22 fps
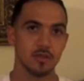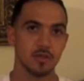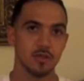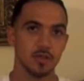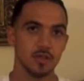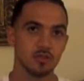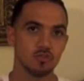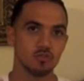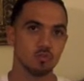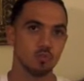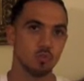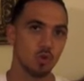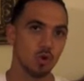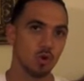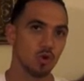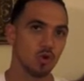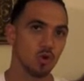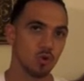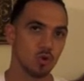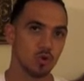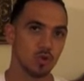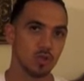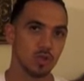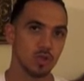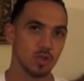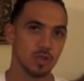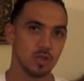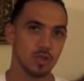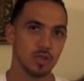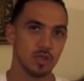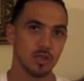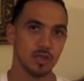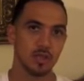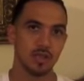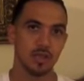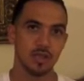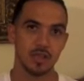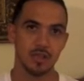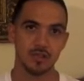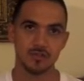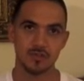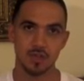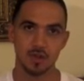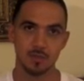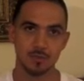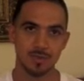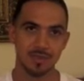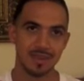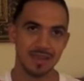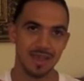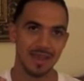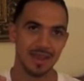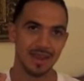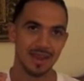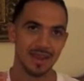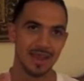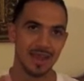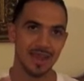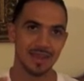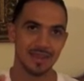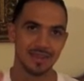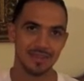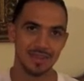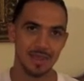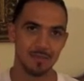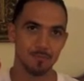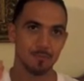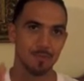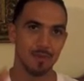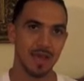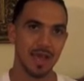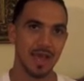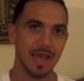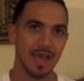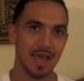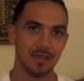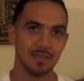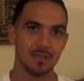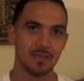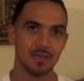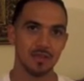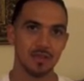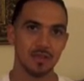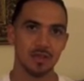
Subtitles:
His Word is going to be that light and that path